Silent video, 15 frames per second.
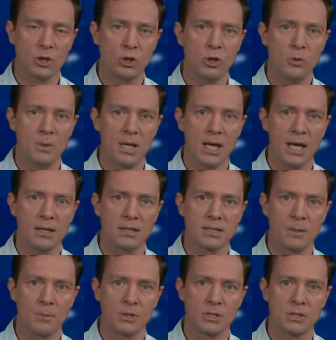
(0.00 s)
humid air and
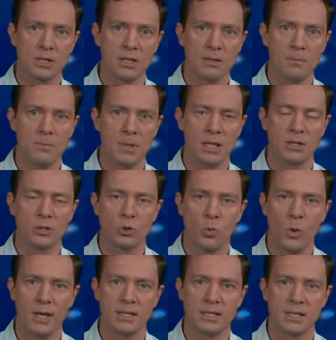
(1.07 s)
temperatures in the mid
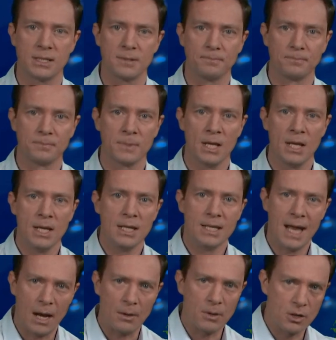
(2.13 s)
20s.
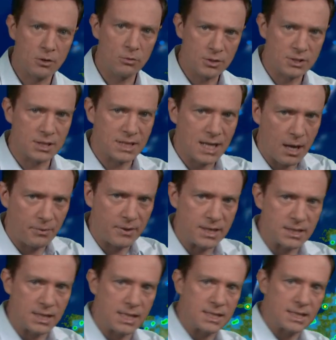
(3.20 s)
Now, across the
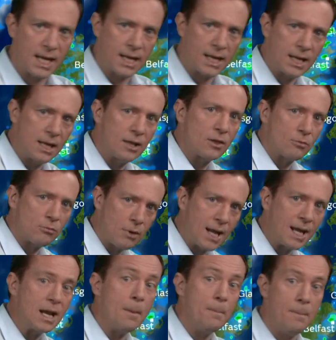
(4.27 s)
southeast and East Anglia, the
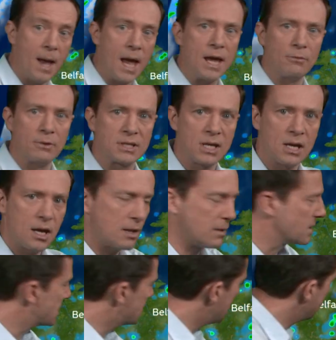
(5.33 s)
rain may return this